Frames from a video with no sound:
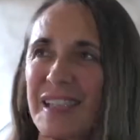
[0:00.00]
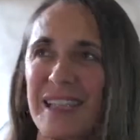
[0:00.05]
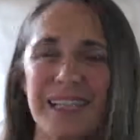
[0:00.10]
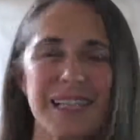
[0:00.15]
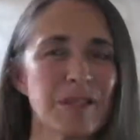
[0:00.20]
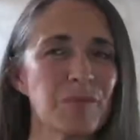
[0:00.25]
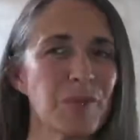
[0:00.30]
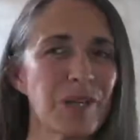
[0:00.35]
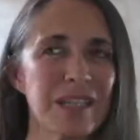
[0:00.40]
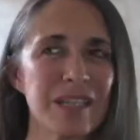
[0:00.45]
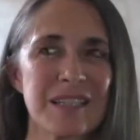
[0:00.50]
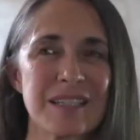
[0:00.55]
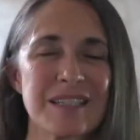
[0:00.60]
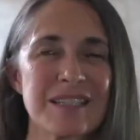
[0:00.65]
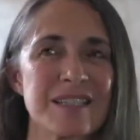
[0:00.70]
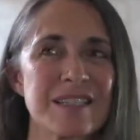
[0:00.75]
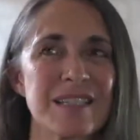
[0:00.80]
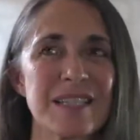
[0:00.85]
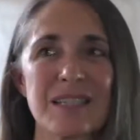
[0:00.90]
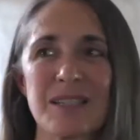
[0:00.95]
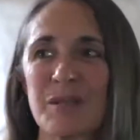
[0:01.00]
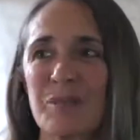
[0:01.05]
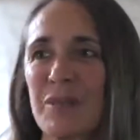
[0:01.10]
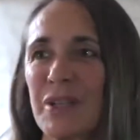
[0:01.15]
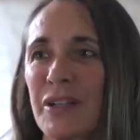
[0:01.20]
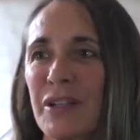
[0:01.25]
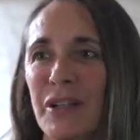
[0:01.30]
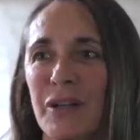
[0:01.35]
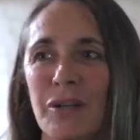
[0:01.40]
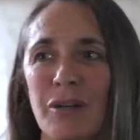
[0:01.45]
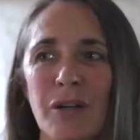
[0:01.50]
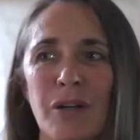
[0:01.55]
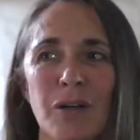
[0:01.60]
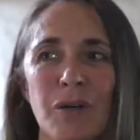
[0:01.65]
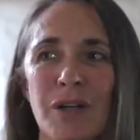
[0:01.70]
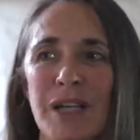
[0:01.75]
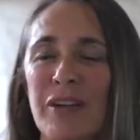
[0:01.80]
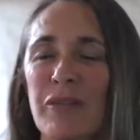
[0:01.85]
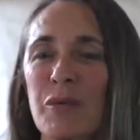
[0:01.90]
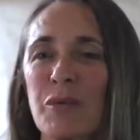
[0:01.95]
Anybody I see them, you know,
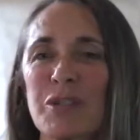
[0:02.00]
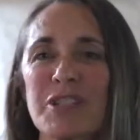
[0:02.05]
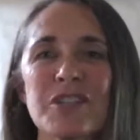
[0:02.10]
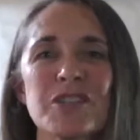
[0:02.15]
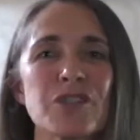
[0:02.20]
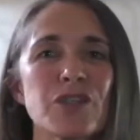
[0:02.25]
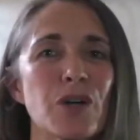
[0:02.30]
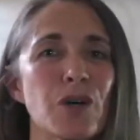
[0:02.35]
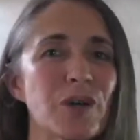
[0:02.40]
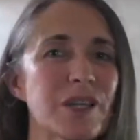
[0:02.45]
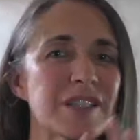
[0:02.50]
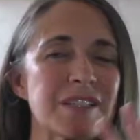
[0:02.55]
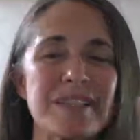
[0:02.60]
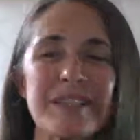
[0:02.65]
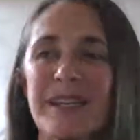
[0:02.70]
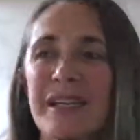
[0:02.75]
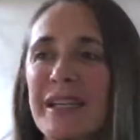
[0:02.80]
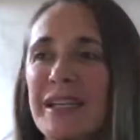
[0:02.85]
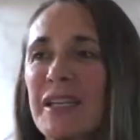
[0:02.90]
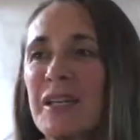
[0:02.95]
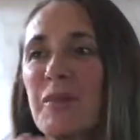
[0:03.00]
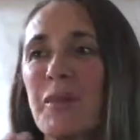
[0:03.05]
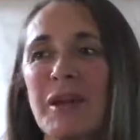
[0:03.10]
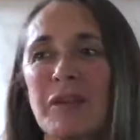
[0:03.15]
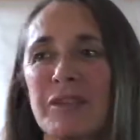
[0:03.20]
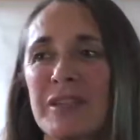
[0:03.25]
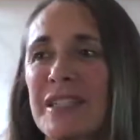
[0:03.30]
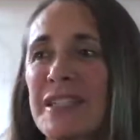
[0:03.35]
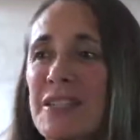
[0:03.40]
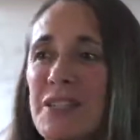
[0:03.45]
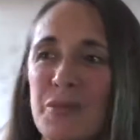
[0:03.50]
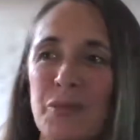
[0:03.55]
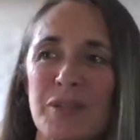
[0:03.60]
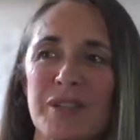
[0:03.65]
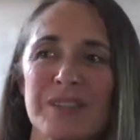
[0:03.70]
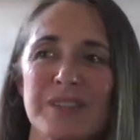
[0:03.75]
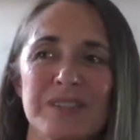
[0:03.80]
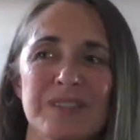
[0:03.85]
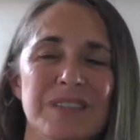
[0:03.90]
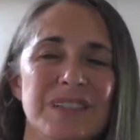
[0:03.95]
oh, and everyone's so excited about this
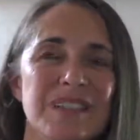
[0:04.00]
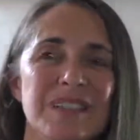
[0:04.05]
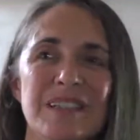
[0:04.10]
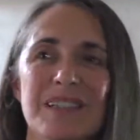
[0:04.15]
one.